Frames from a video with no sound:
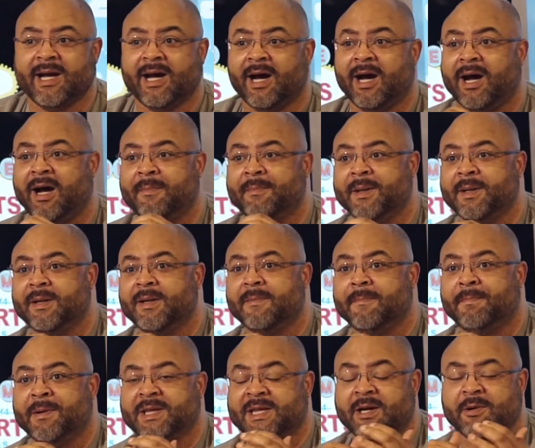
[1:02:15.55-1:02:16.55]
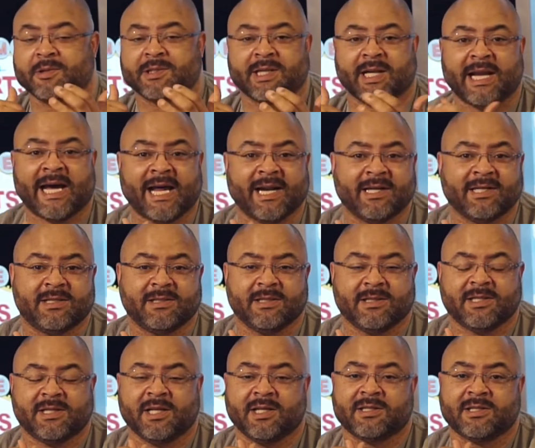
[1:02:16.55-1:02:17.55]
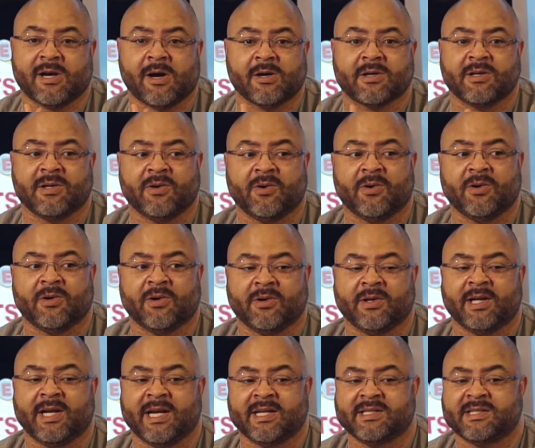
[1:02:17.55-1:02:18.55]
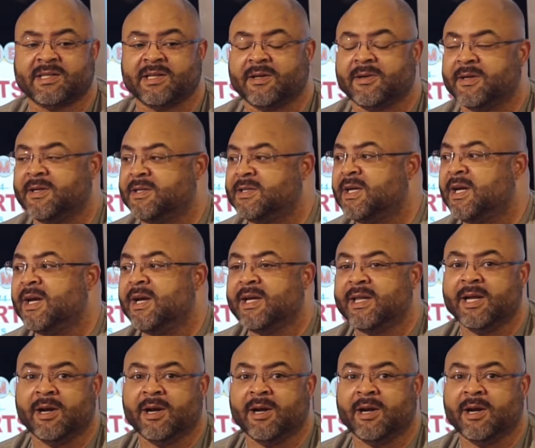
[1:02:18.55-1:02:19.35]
Um, but there was a lot of shit talking going on in that series. Yes, there was.